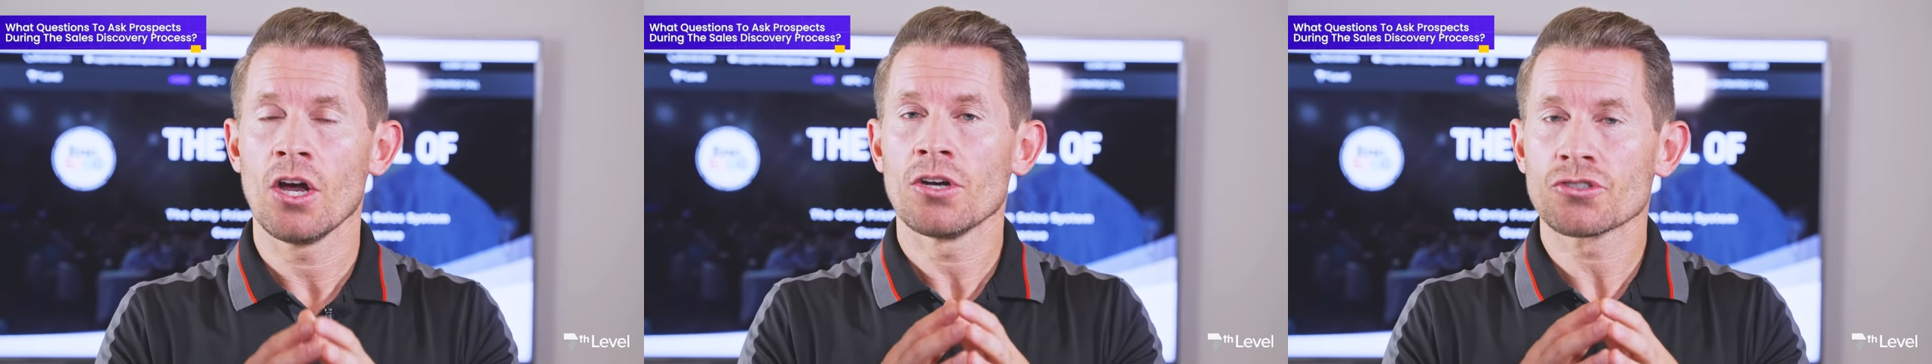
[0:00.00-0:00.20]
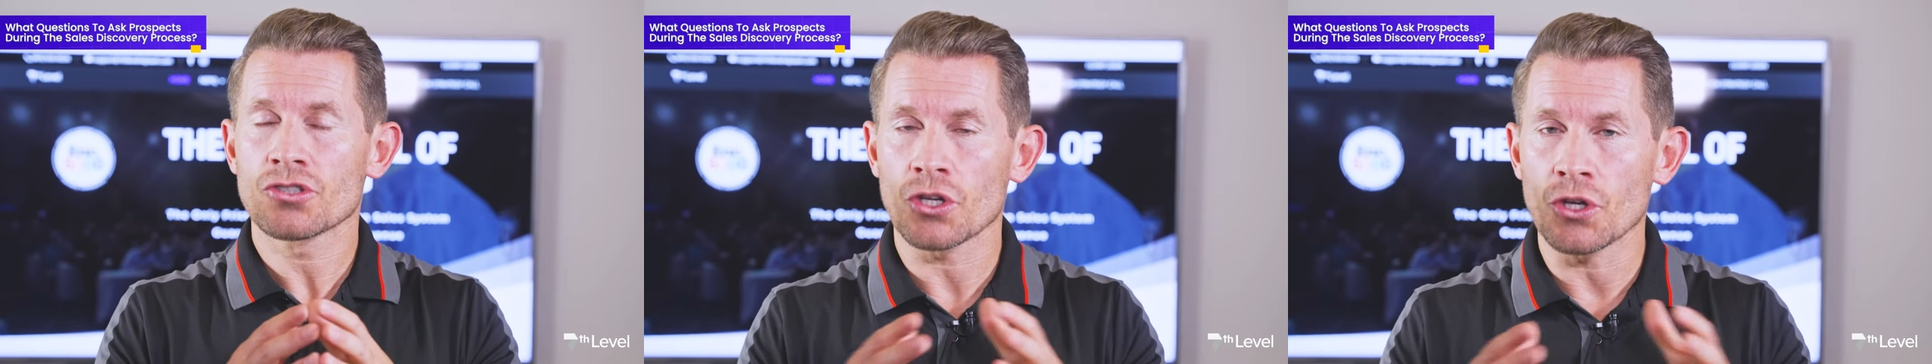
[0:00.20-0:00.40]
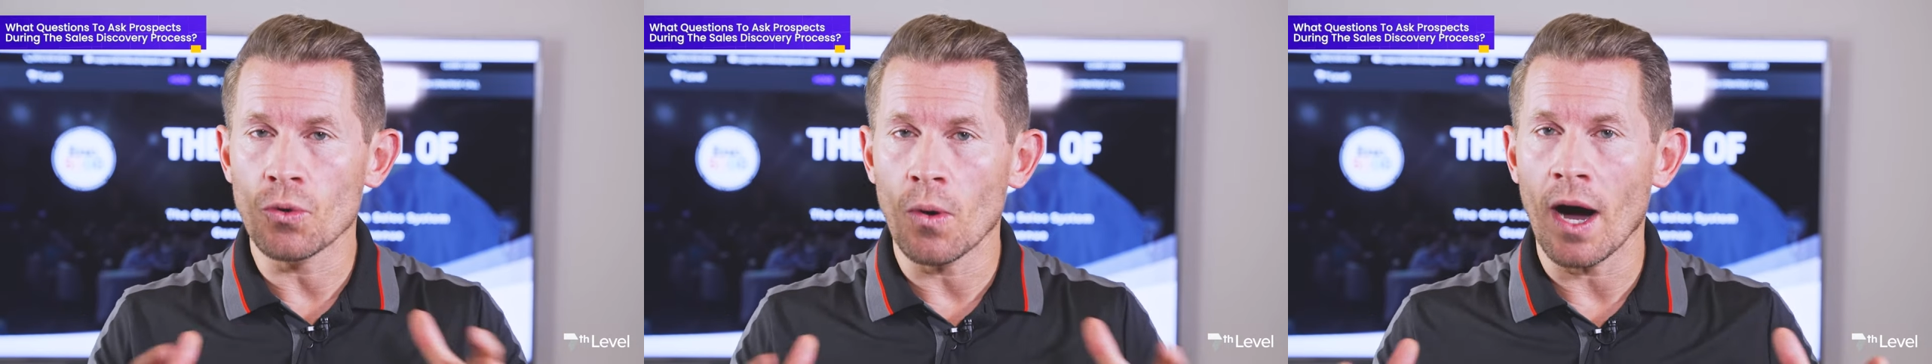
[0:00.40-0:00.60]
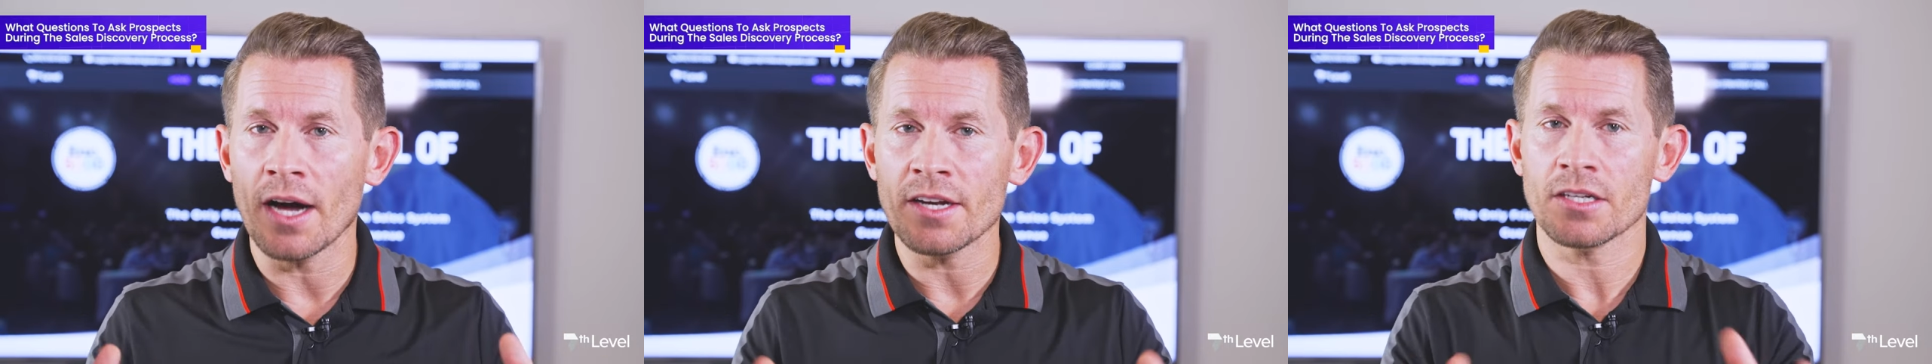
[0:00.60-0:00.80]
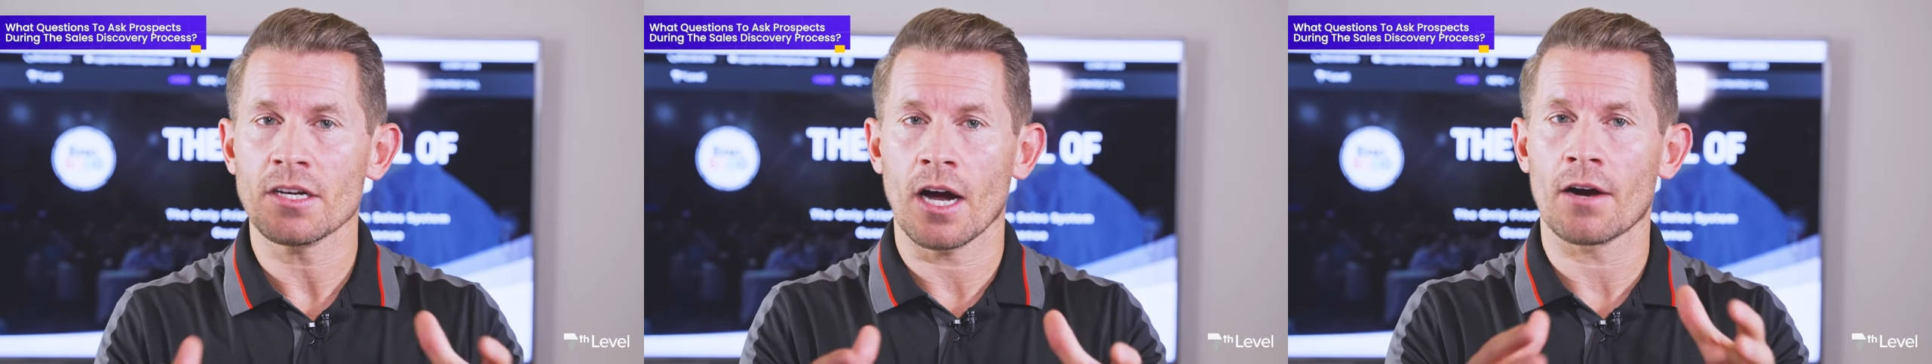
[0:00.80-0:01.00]
so you
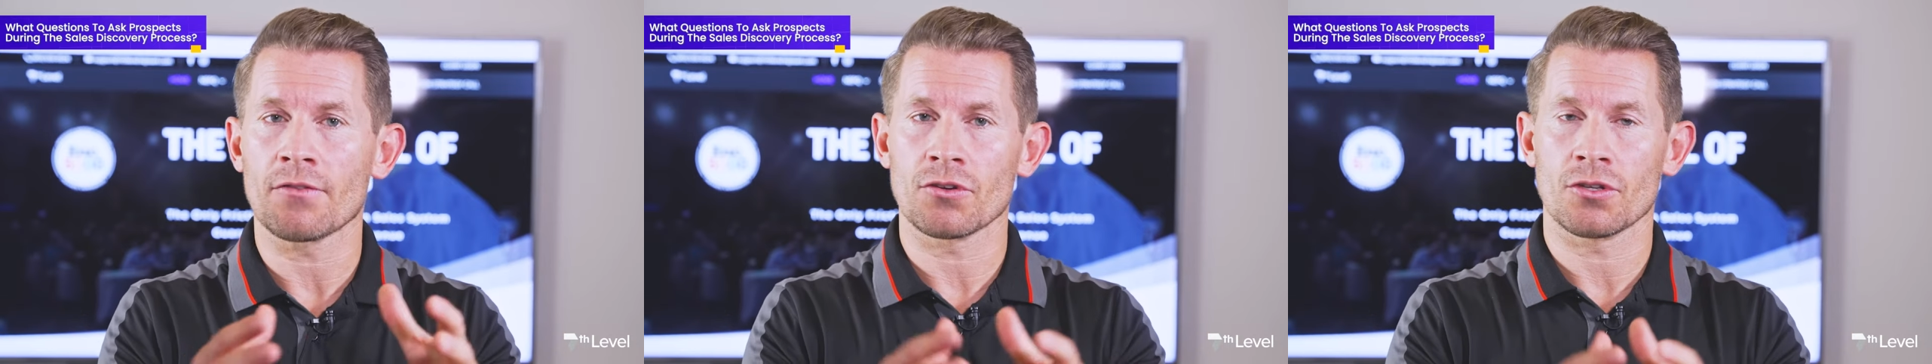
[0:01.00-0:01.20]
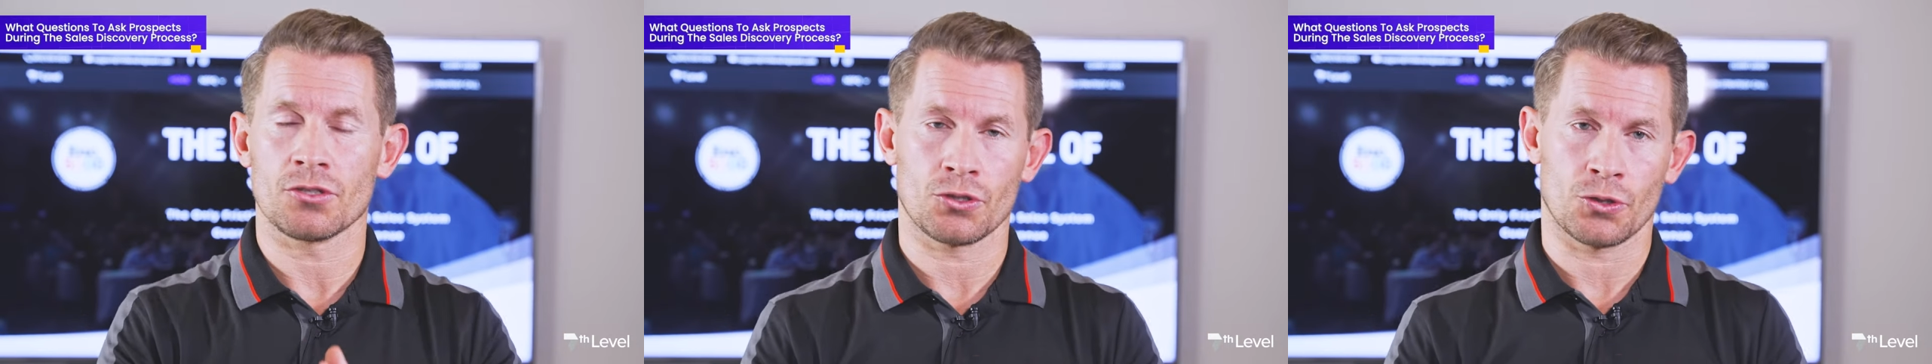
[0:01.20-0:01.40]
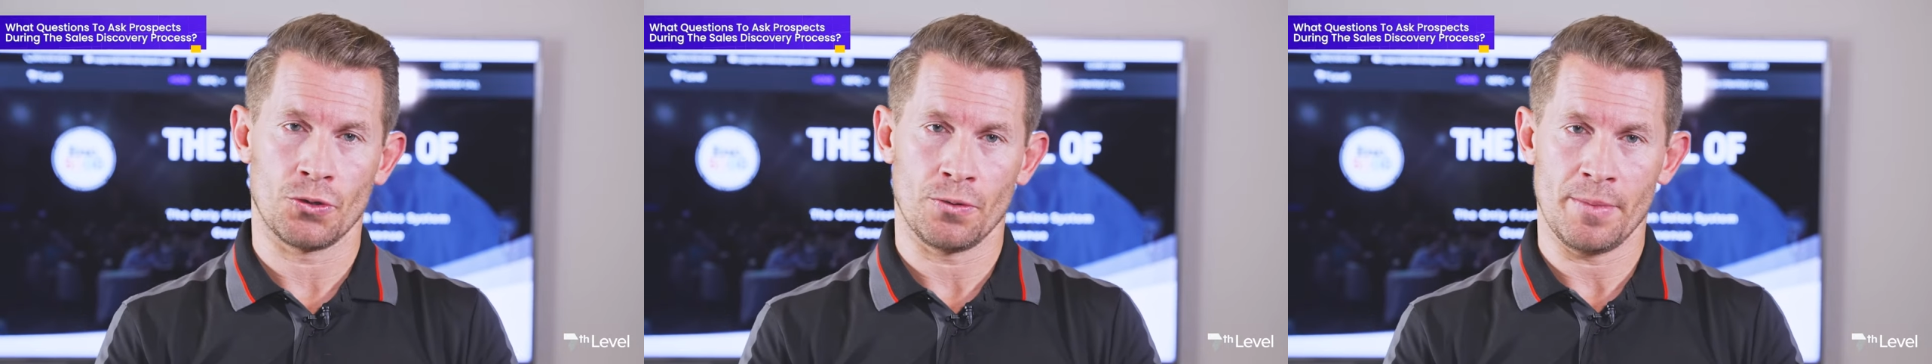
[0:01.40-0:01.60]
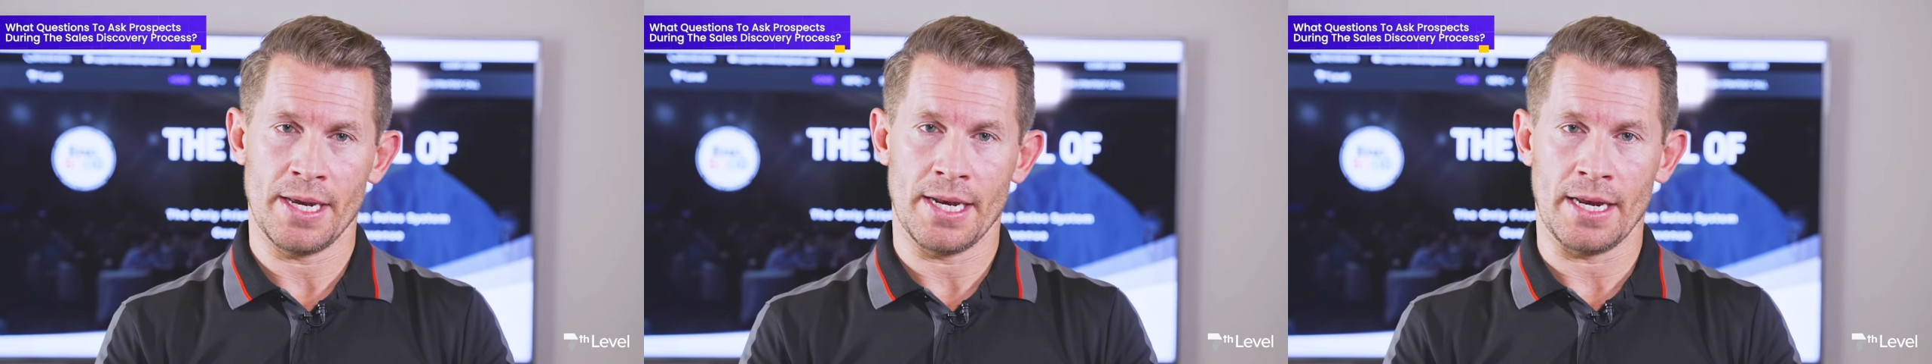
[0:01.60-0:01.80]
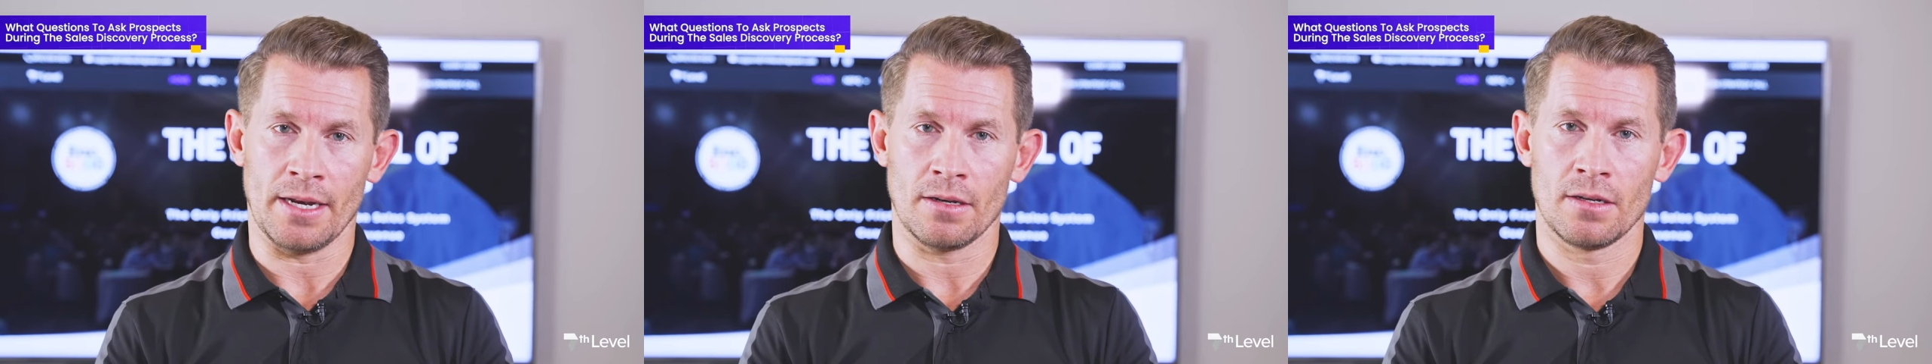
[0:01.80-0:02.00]
uncover the true
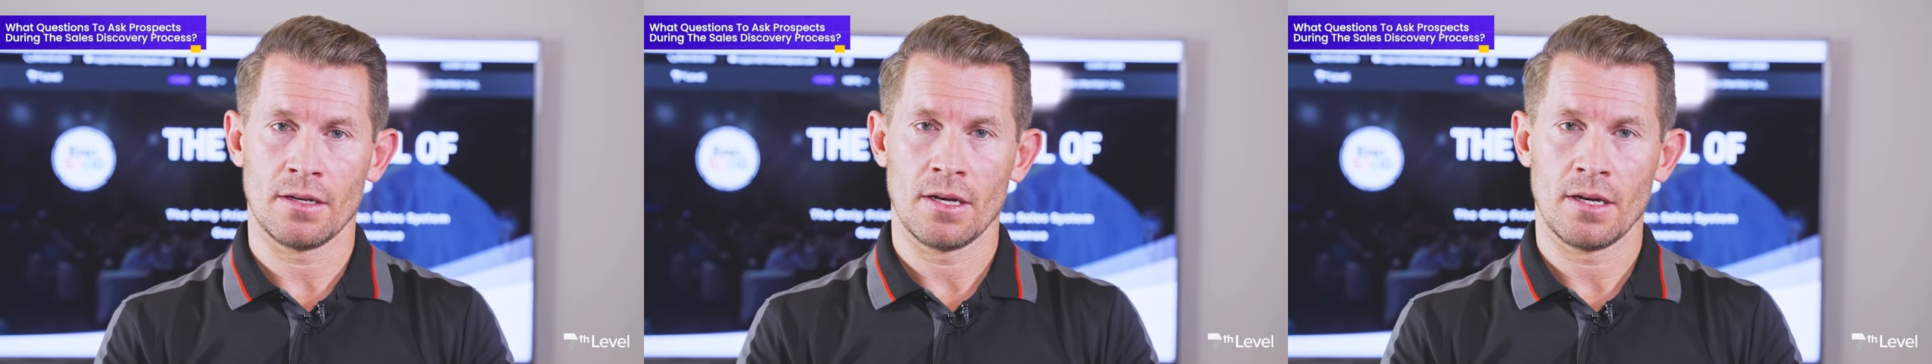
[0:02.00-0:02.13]
meaning.